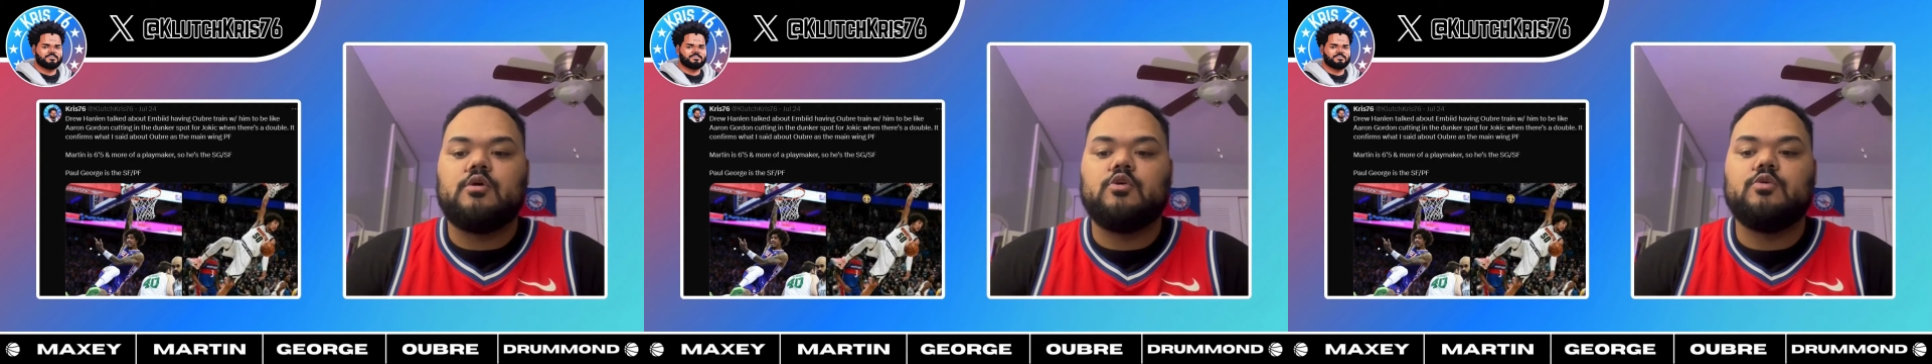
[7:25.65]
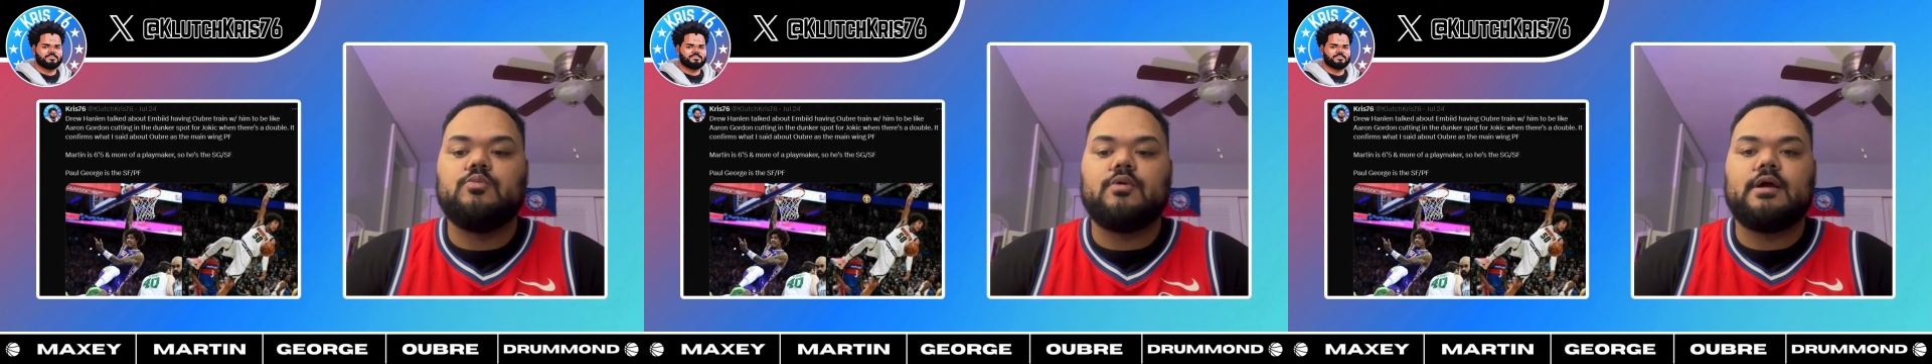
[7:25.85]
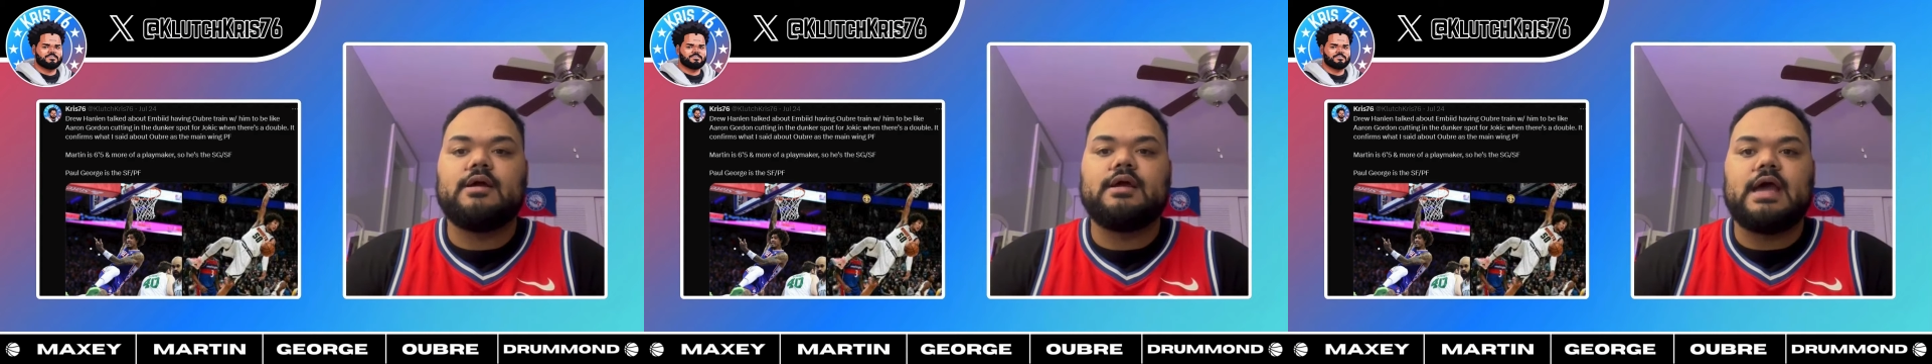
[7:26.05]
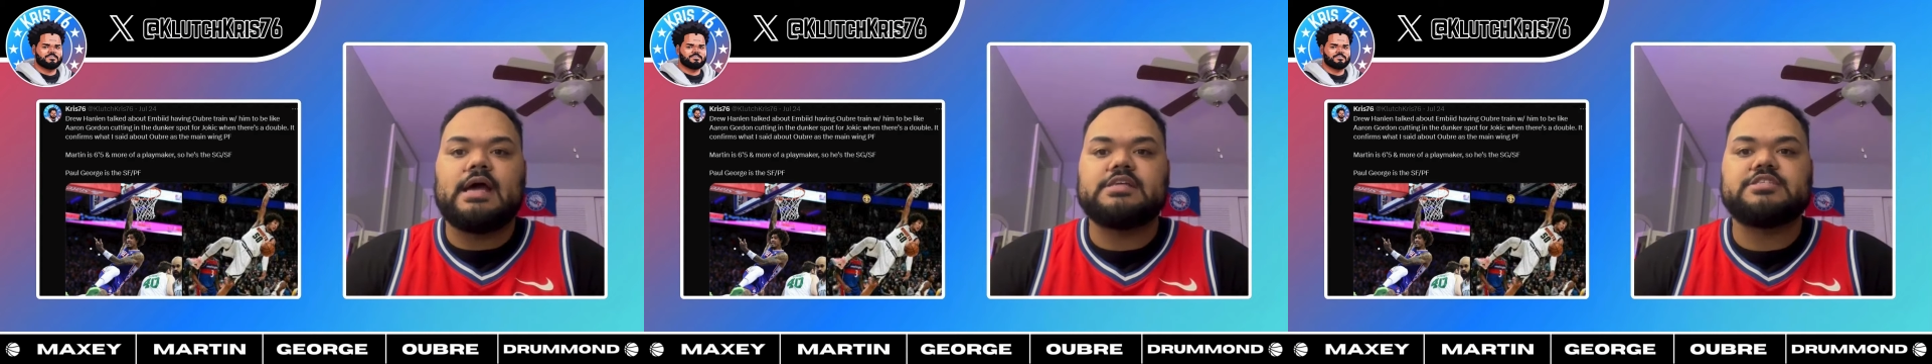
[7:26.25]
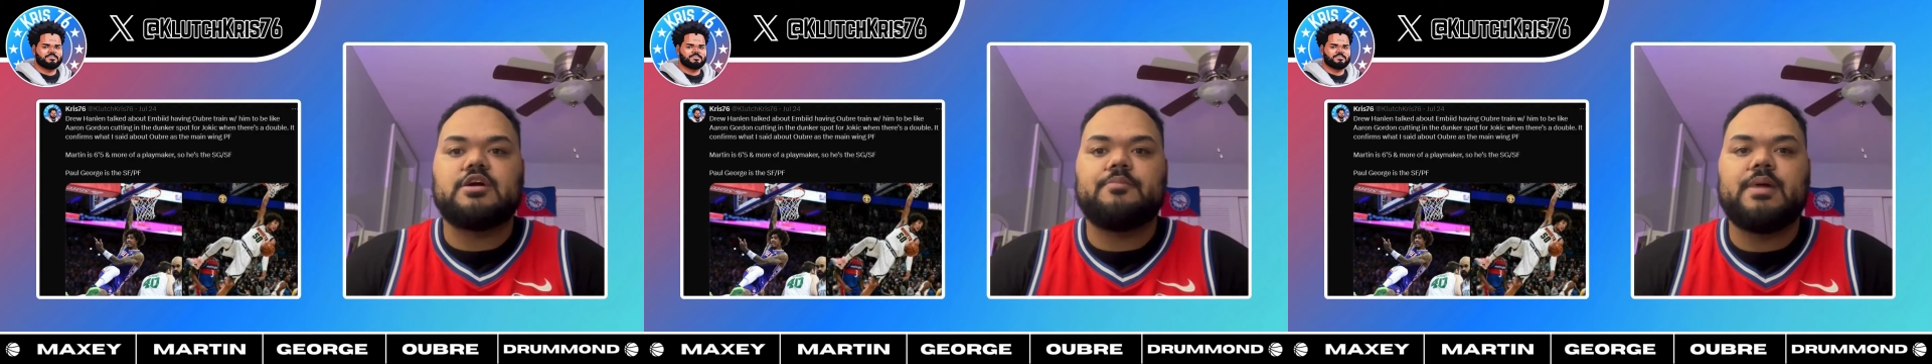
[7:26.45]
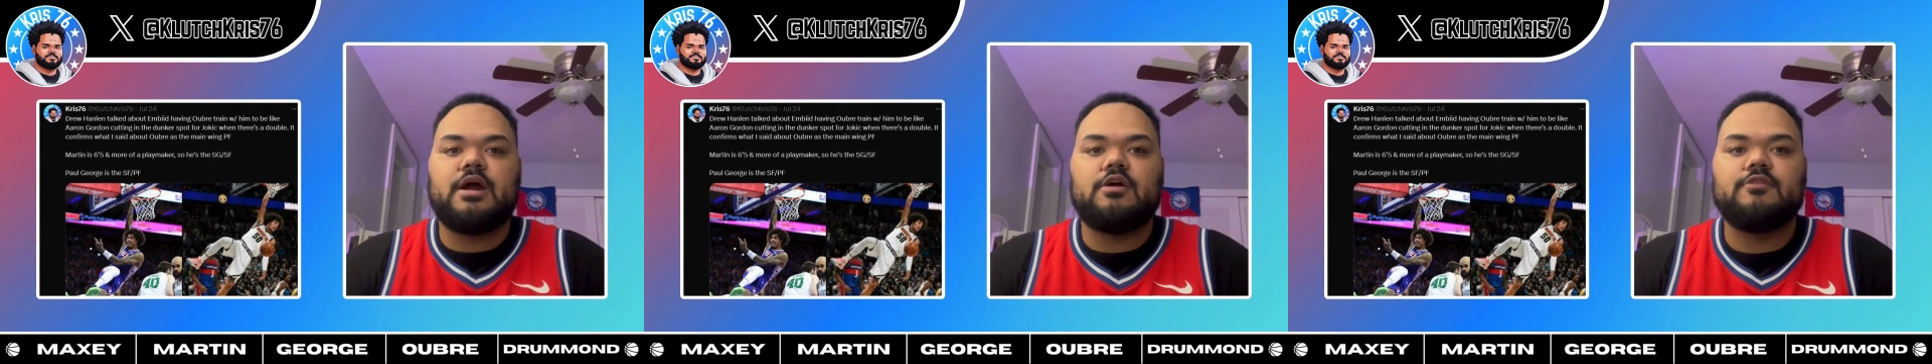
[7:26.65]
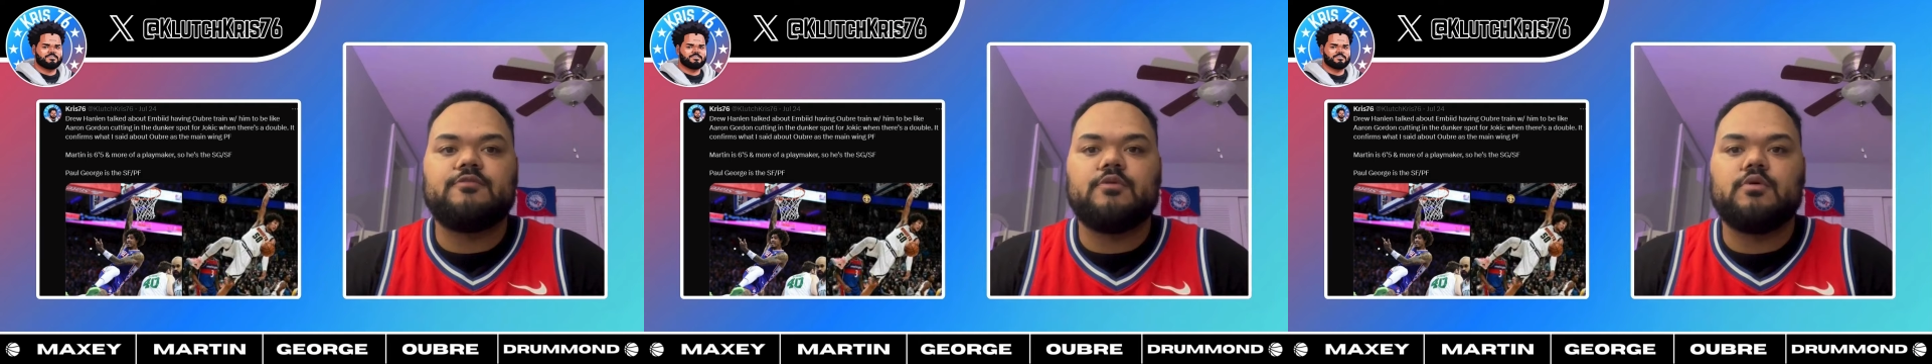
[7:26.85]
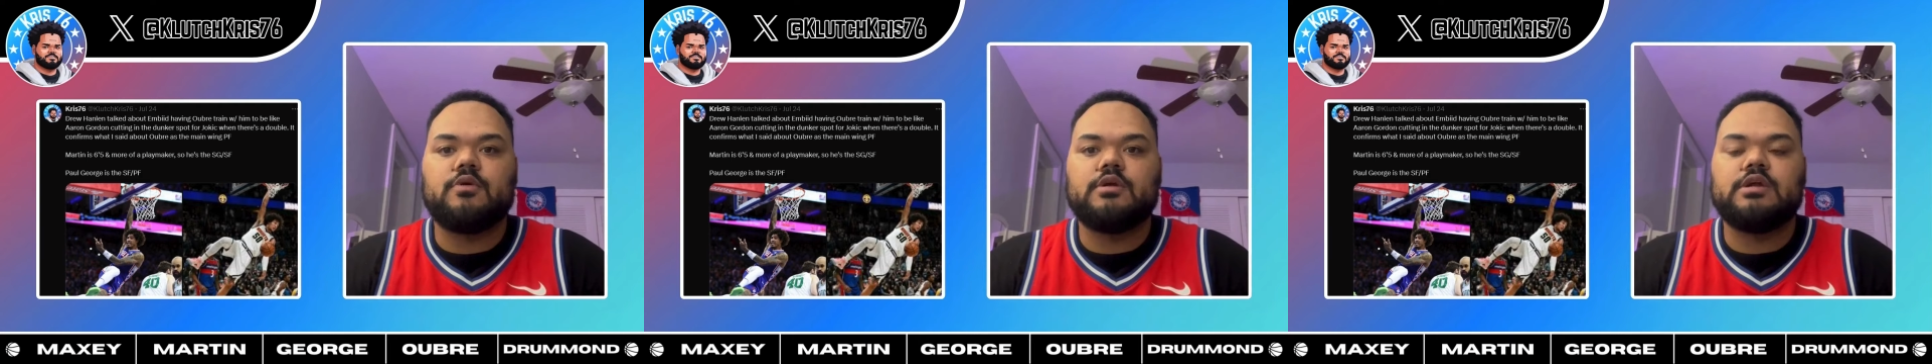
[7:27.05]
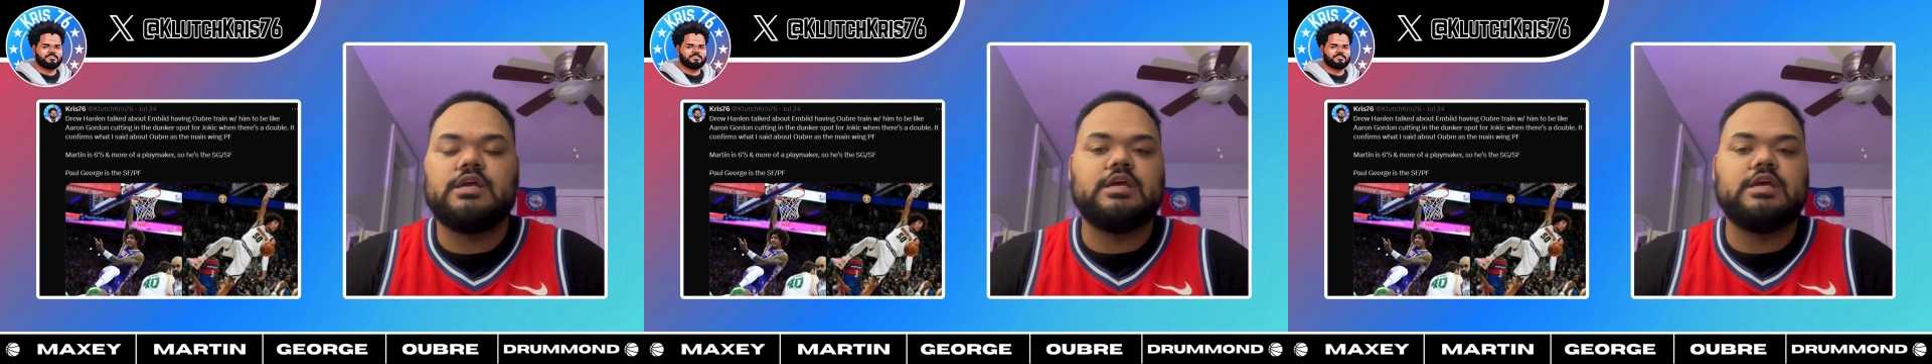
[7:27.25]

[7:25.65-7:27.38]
Oubre as our power forward.